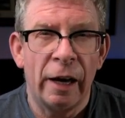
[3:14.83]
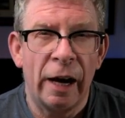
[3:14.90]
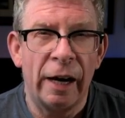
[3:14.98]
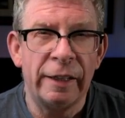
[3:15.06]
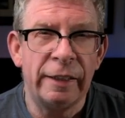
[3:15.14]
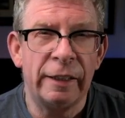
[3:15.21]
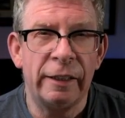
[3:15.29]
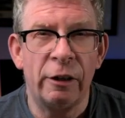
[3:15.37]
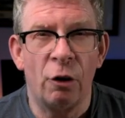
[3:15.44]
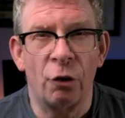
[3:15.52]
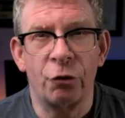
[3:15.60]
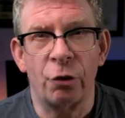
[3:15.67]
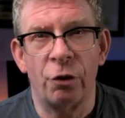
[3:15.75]
Ideally,
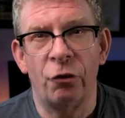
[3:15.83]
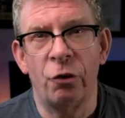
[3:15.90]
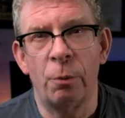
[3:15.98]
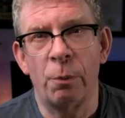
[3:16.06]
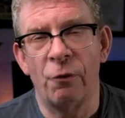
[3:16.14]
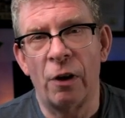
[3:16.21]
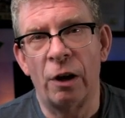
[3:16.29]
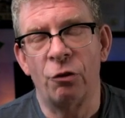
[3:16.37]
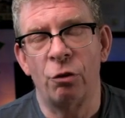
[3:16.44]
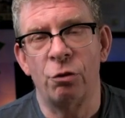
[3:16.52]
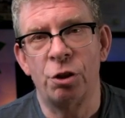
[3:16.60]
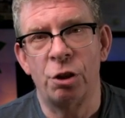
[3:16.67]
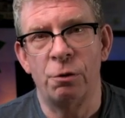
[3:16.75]
also, the
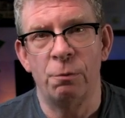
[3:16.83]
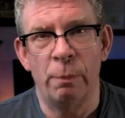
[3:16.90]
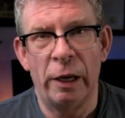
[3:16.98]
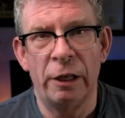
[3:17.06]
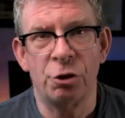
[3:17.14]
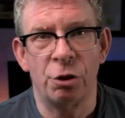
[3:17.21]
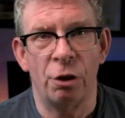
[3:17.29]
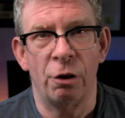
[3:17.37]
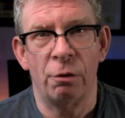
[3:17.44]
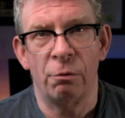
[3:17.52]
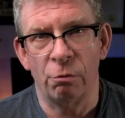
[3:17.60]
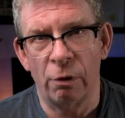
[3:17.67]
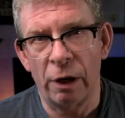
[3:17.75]
supervisor should make
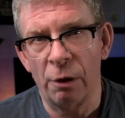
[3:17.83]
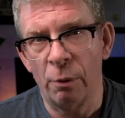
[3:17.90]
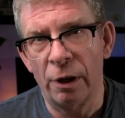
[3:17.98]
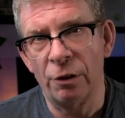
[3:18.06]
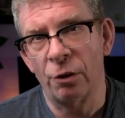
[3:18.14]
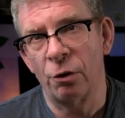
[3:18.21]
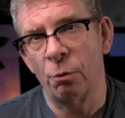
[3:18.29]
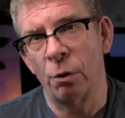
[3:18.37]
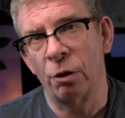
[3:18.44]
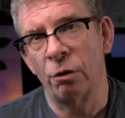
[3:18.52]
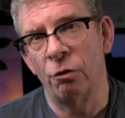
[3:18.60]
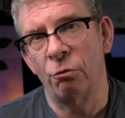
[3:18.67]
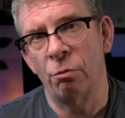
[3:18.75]
sure right away that the
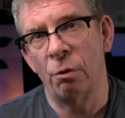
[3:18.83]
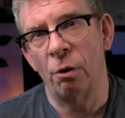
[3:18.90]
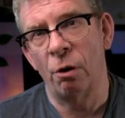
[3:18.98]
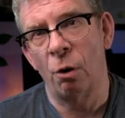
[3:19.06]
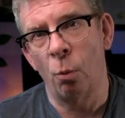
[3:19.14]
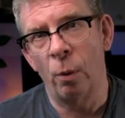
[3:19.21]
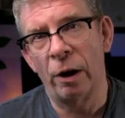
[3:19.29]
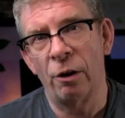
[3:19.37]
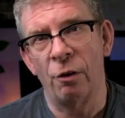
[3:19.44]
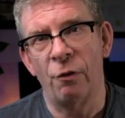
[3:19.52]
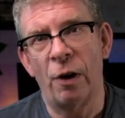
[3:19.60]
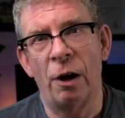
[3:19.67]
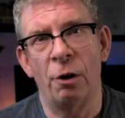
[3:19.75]
worker's aware
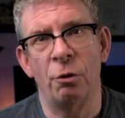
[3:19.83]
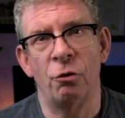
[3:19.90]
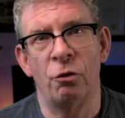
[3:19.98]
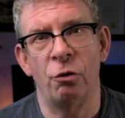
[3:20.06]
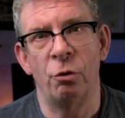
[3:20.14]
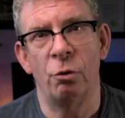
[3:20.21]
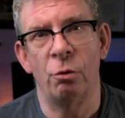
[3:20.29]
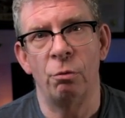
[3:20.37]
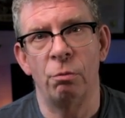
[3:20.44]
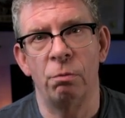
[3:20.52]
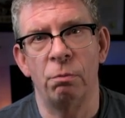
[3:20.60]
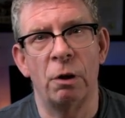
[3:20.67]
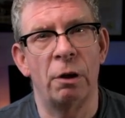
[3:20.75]
of how
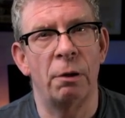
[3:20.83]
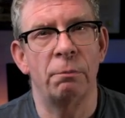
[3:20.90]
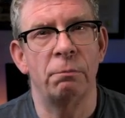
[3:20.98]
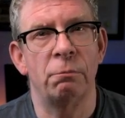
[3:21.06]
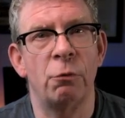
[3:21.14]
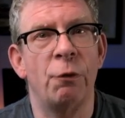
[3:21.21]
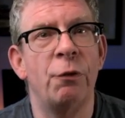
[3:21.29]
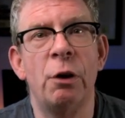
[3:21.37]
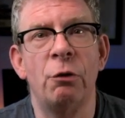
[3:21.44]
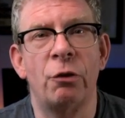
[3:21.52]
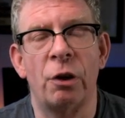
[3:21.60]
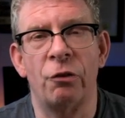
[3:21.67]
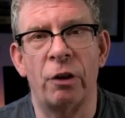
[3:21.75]
to
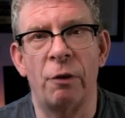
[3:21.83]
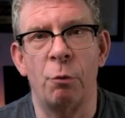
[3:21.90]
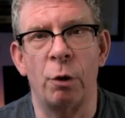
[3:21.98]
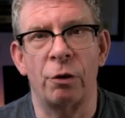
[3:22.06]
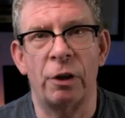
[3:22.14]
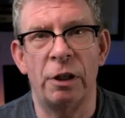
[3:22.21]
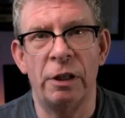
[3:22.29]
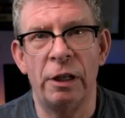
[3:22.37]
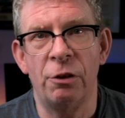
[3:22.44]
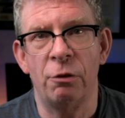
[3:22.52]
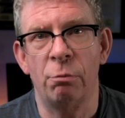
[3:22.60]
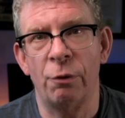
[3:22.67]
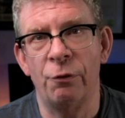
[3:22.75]
refuse unsafe work. They
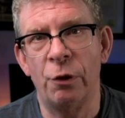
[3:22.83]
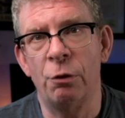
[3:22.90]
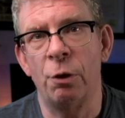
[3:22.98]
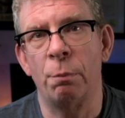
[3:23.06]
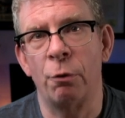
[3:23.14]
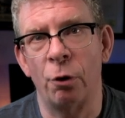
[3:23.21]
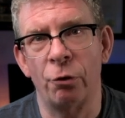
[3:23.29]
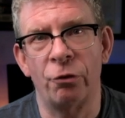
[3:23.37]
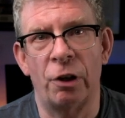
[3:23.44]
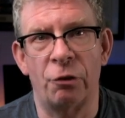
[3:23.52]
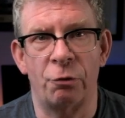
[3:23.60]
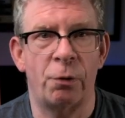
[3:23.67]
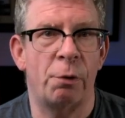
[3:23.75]
need to review the
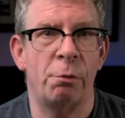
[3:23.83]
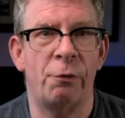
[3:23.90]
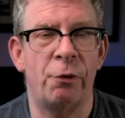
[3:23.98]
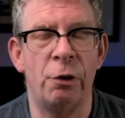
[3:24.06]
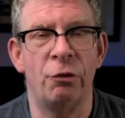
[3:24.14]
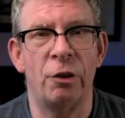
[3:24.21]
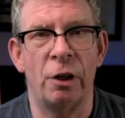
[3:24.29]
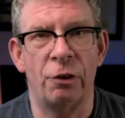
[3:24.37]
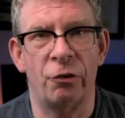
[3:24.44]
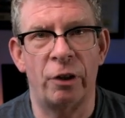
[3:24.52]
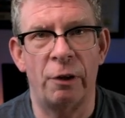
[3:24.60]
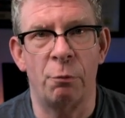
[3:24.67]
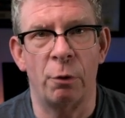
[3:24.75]
process for refusing
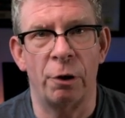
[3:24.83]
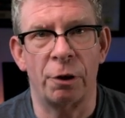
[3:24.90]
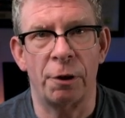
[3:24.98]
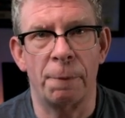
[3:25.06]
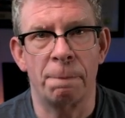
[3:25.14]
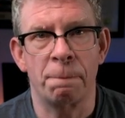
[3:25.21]
unsafe work.